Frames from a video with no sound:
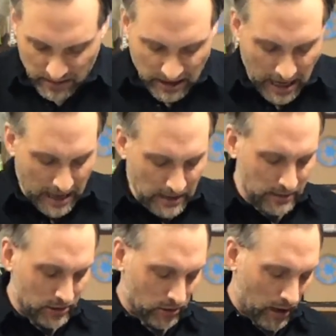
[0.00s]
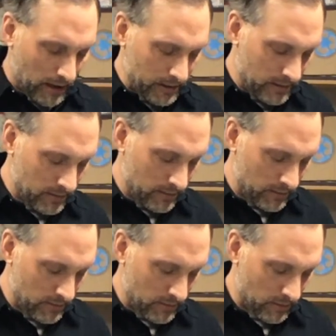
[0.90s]
kitten truck
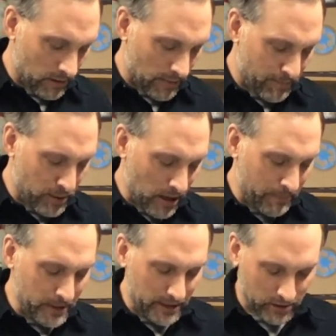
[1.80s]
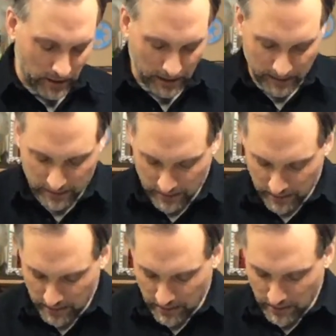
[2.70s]
or a puppy truck
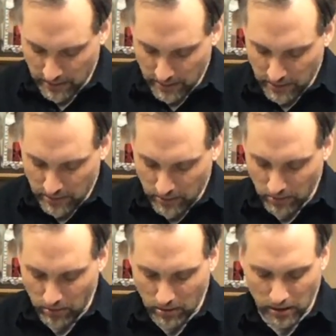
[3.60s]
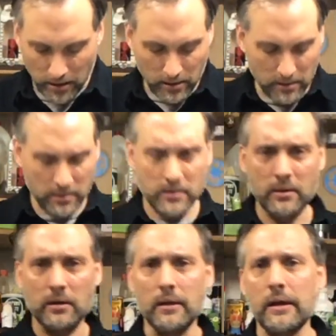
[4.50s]
or
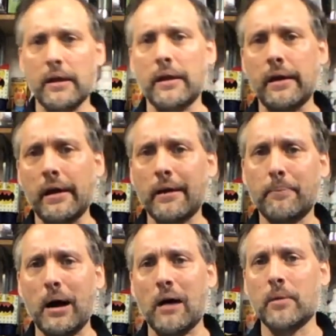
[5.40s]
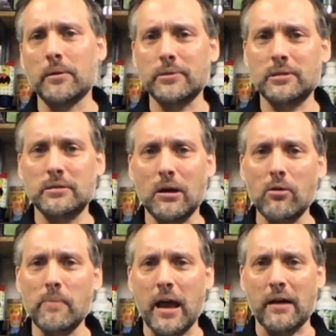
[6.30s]
an abominable
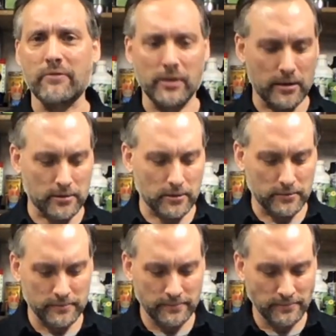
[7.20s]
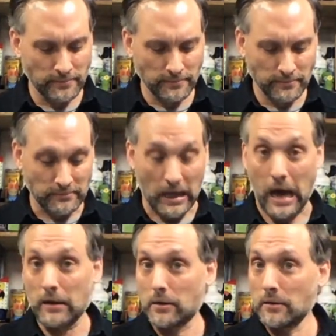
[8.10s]
snowman vehicle. I
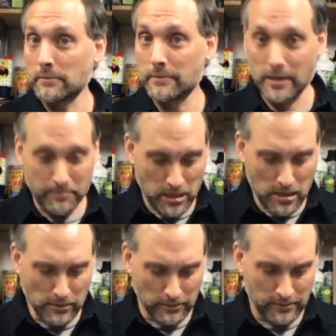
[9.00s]
don't know. It's up to you.